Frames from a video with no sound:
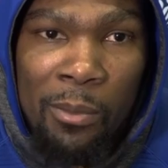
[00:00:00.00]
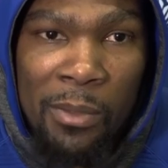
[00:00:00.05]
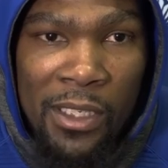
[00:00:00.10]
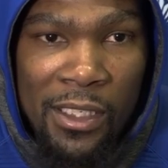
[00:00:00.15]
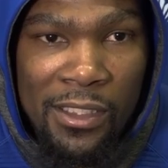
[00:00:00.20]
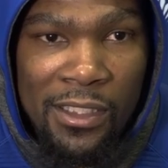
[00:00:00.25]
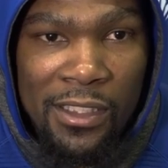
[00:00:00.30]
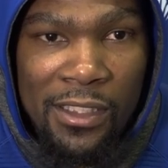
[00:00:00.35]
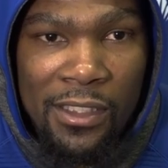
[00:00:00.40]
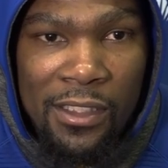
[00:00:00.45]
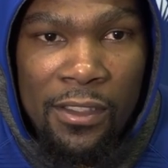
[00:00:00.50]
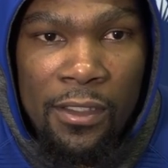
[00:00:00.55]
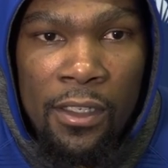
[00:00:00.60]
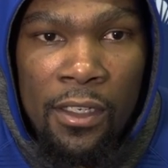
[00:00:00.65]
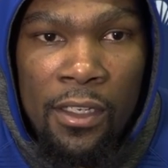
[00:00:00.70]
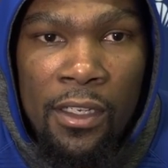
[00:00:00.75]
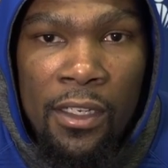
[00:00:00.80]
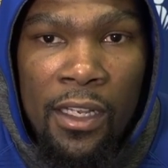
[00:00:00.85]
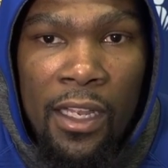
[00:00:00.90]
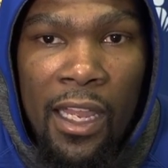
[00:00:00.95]
blitzing,
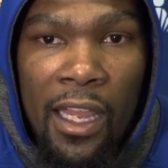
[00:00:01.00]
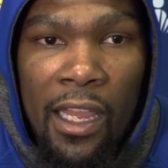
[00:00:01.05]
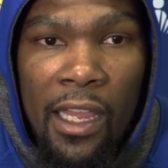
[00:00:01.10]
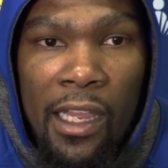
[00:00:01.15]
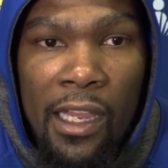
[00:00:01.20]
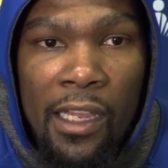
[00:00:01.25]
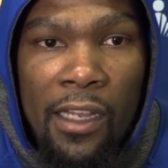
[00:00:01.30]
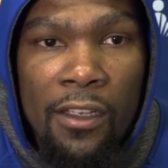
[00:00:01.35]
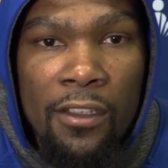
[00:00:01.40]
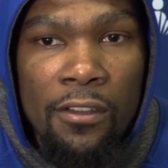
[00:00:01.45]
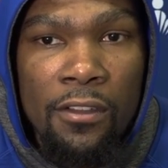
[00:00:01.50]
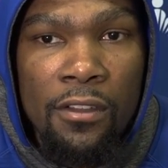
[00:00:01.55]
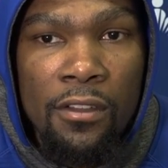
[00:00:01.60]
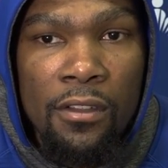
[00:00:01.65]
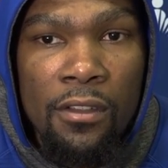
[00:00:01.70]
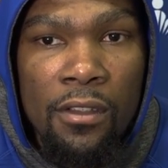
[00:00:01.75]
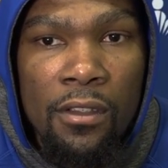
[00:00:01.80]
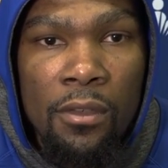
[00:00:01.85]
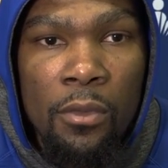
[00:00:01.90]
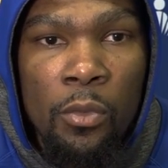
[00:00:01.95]
and
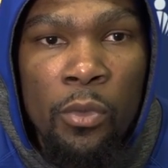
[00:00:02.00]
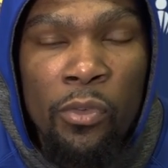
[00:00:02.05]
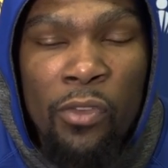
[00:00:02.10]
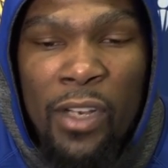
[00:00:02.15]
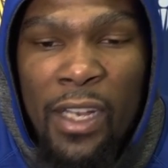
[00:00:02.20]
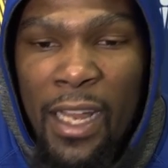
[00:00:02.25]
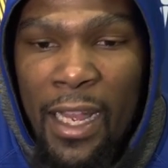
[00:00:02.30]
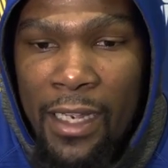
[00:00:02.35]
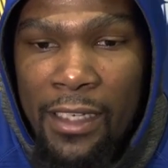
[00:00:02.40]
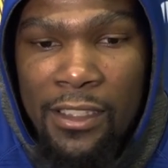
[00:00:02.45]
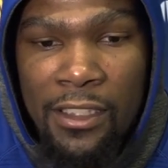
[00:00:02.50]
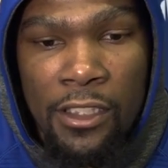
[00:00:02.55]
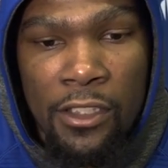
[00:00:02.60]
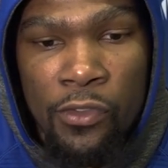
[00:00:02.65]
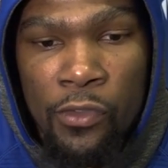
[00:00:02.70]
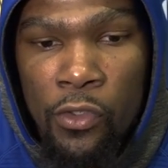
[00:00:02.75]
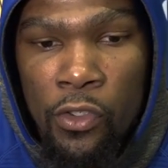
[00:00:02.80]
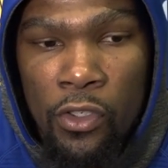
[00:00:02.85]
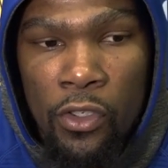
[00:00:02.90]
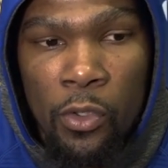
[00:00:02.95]
we relaxed just
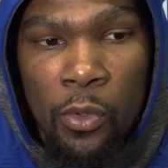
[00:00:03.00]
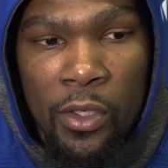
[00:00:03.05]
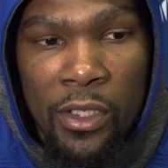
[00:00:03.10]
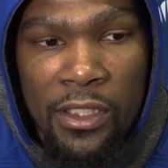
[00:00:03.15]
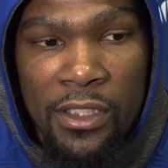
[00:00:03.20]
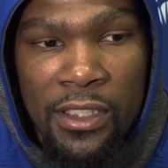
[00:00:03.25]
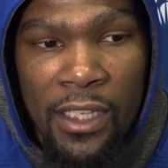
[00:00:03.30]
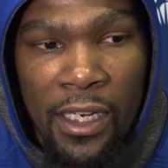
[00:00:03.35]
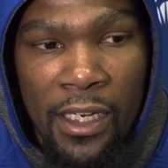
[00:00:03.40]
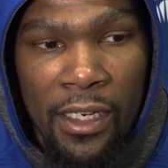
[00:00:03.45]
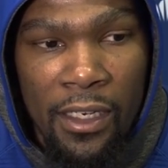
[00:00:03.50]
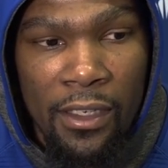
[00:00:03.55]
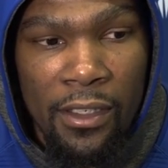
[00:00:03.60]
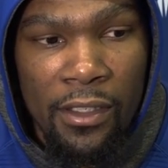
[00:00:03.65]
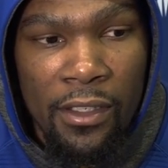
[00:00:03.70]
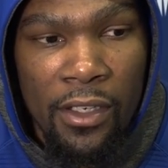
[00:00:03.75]
for a quick second.